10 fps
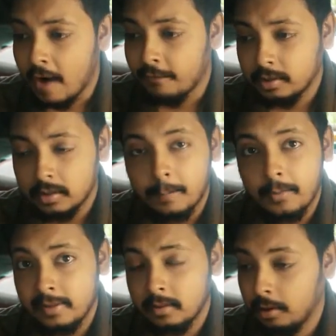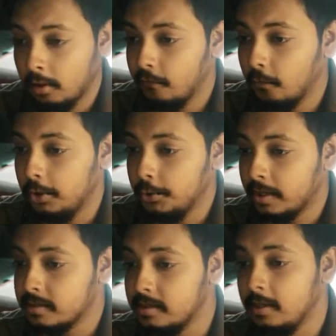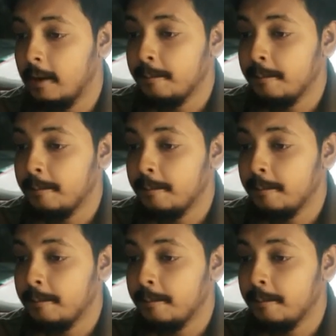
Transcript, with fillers: after applying the undervolt you can see